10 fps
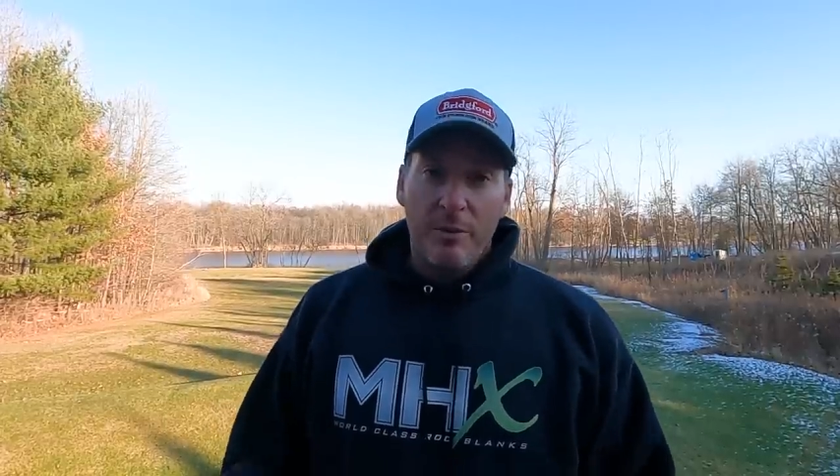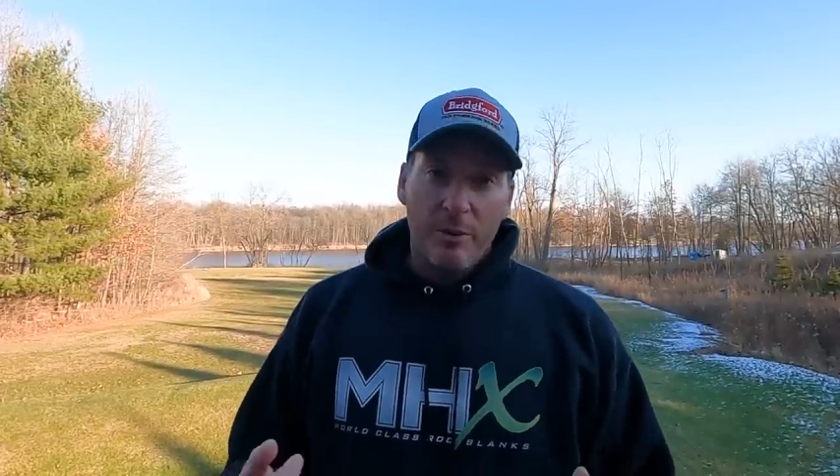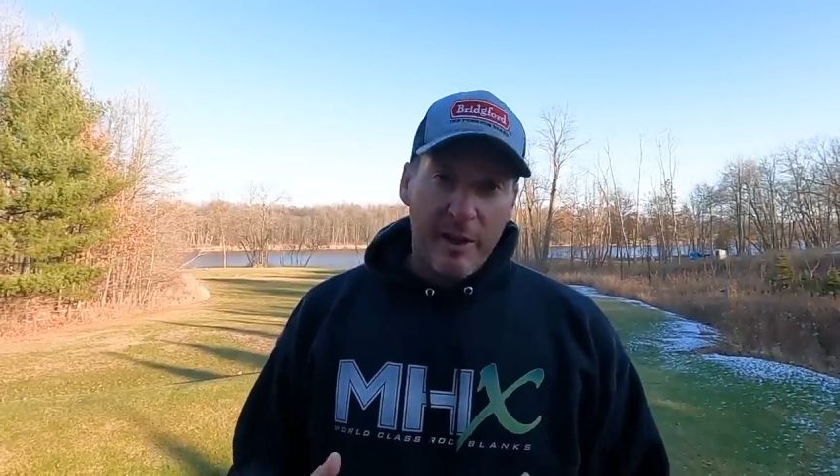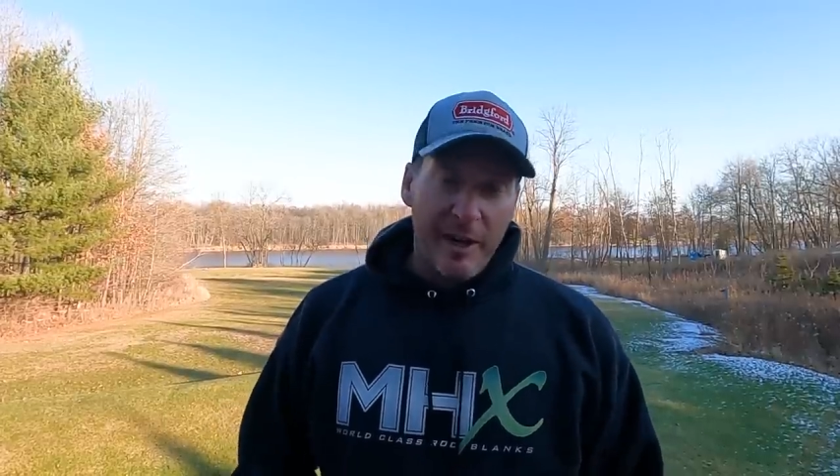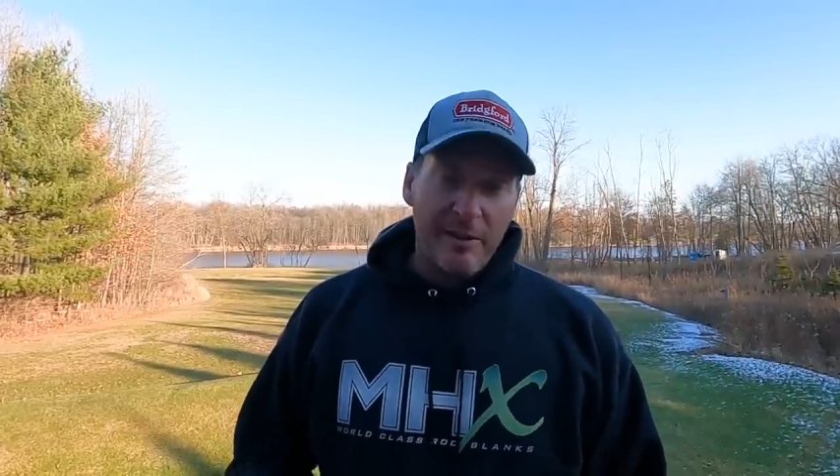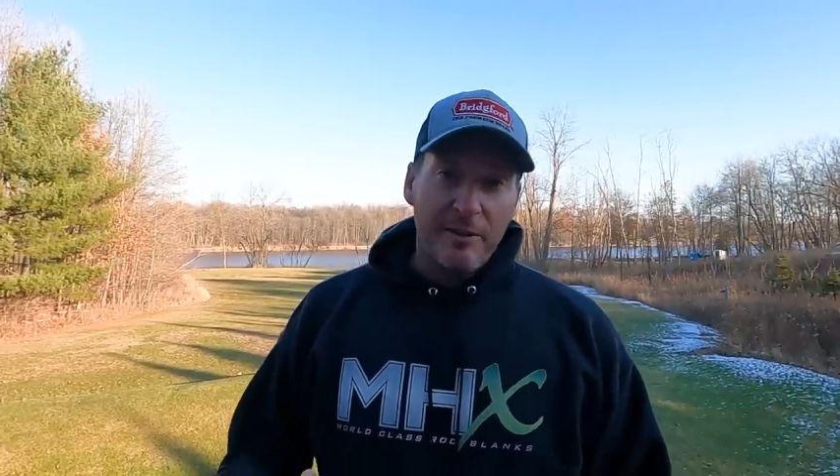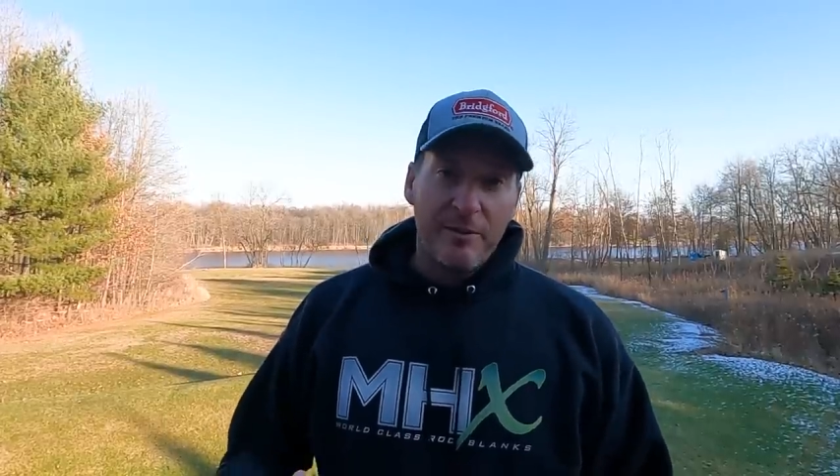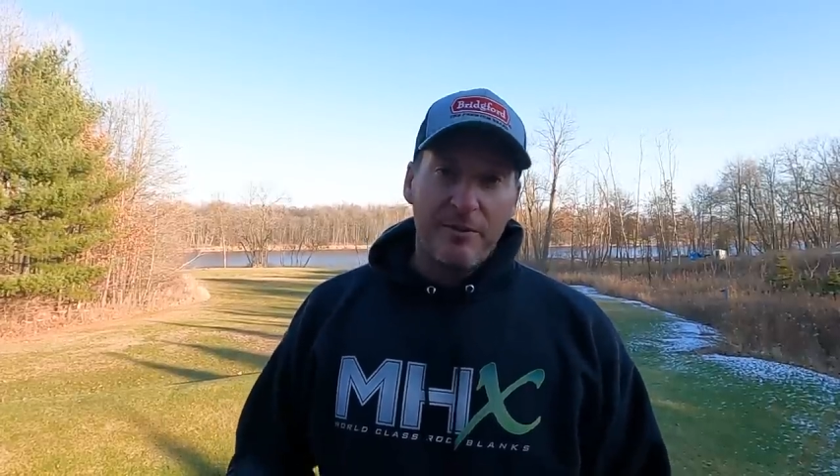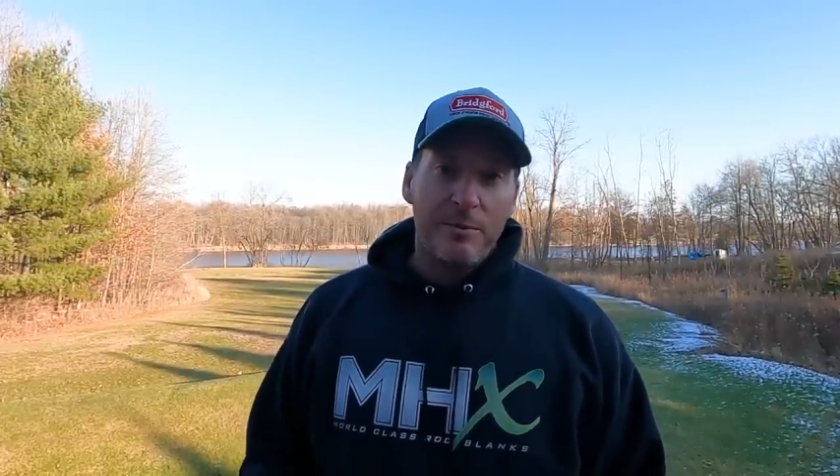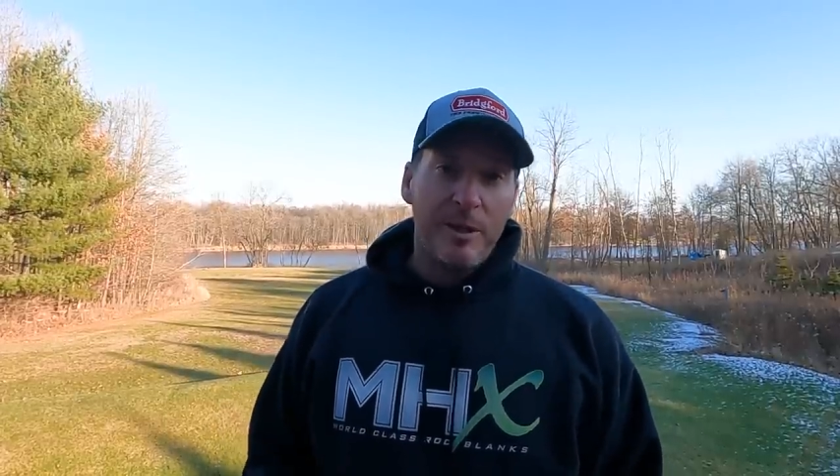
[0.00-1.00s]
what I
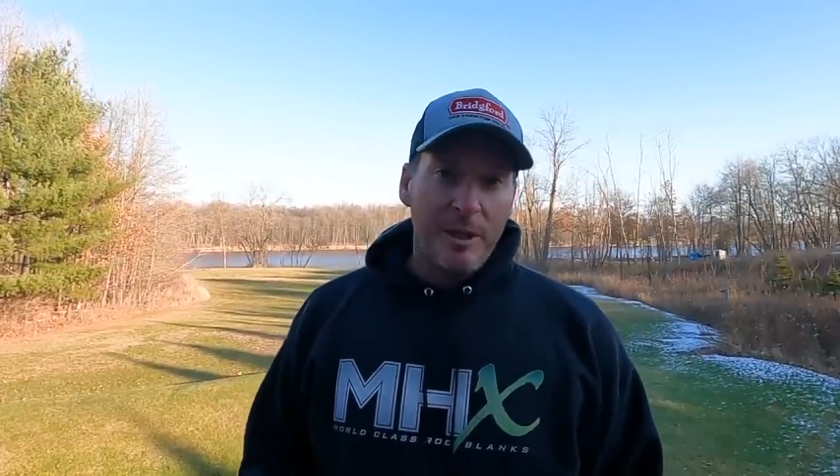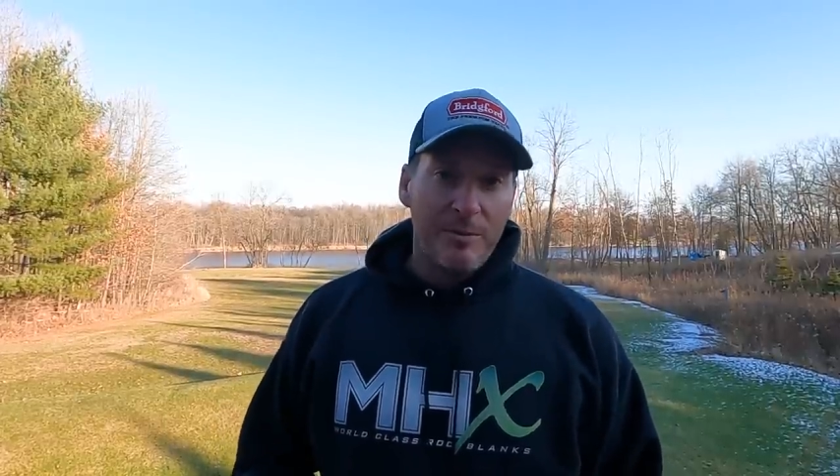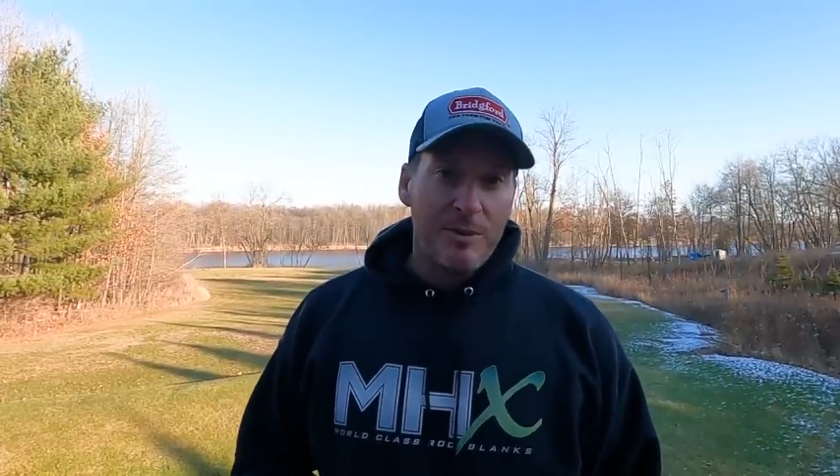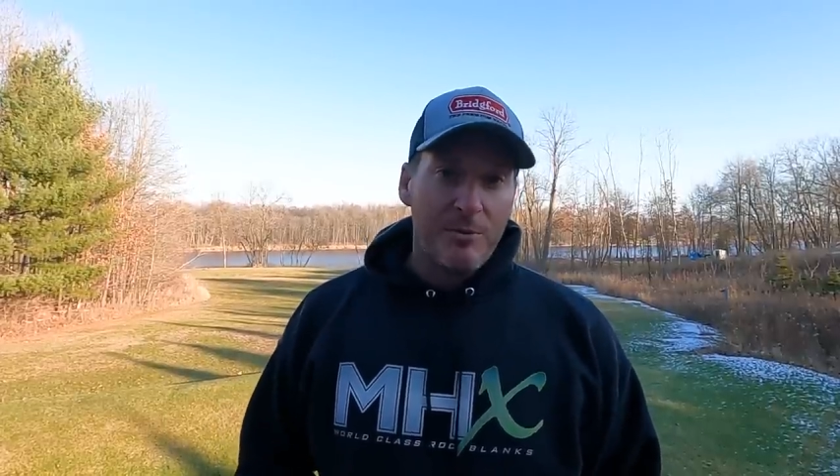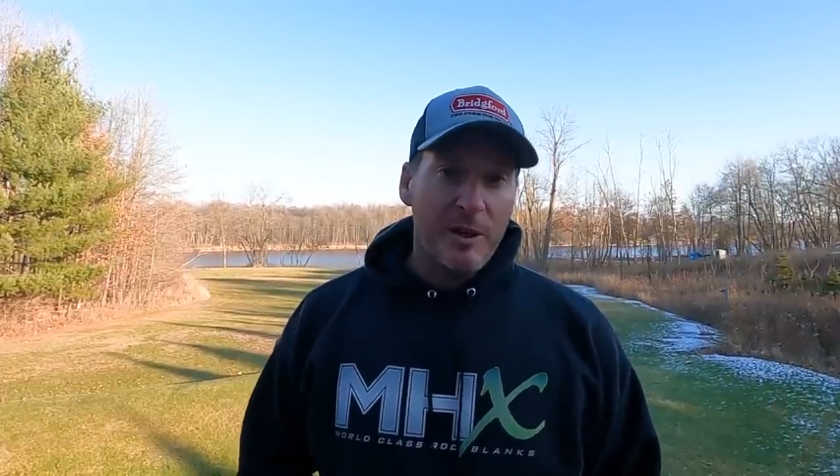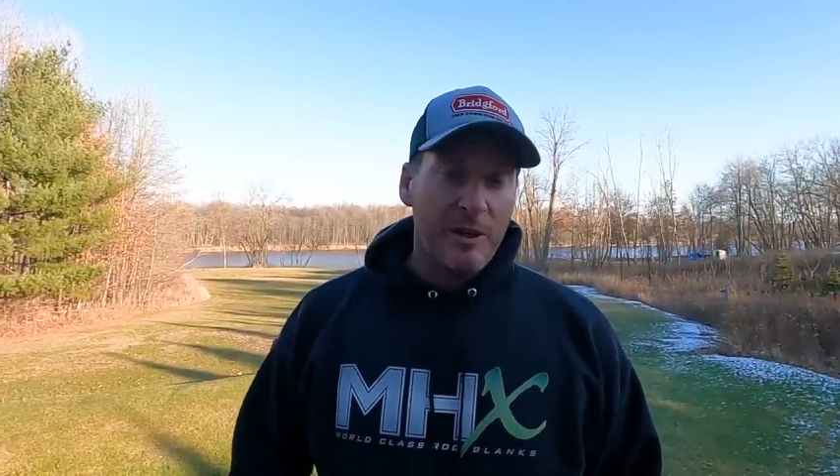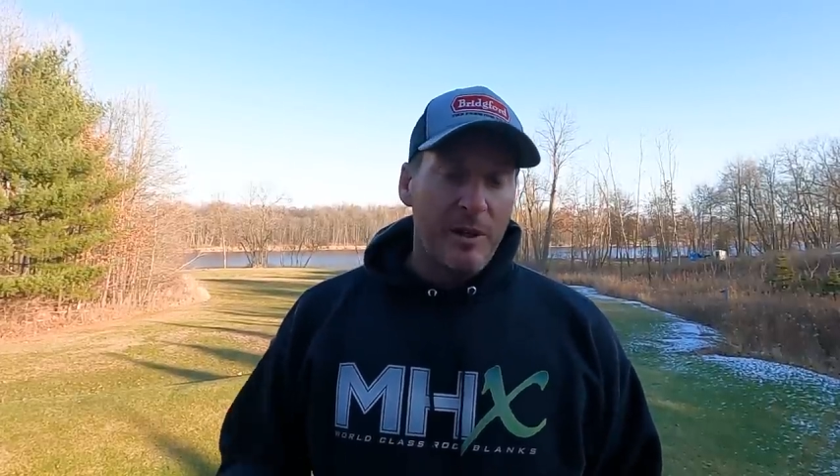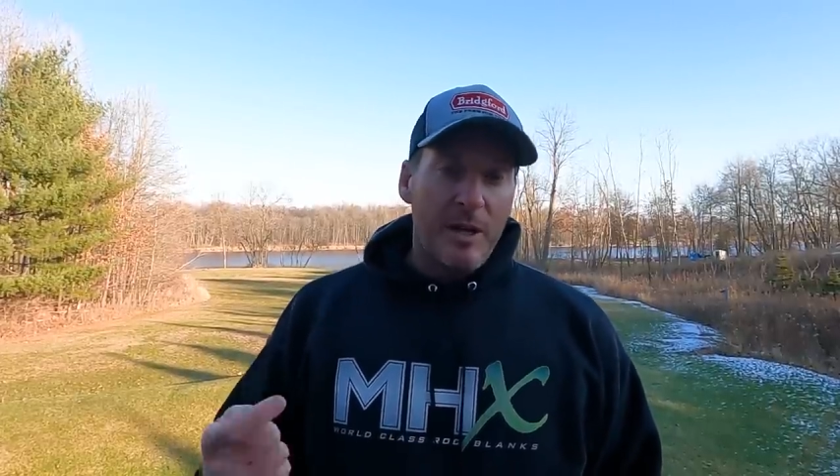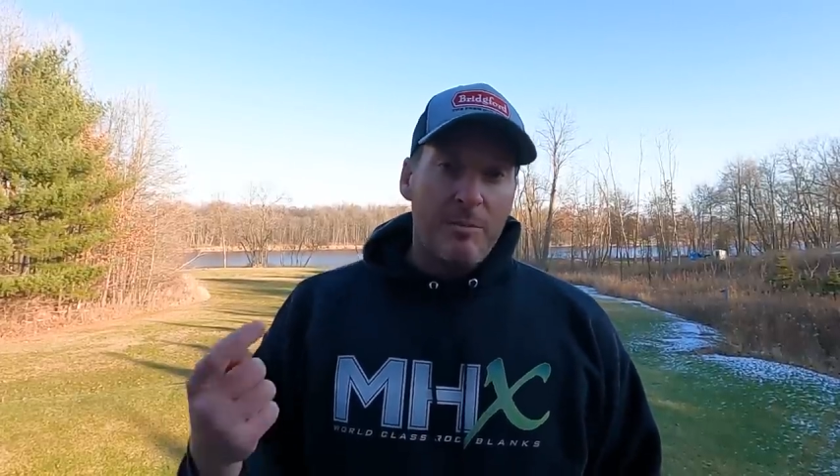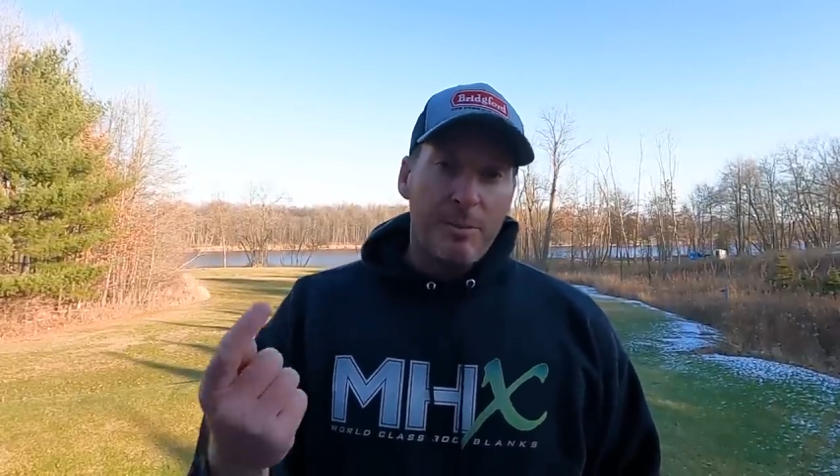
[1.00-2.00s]
learned from him as well.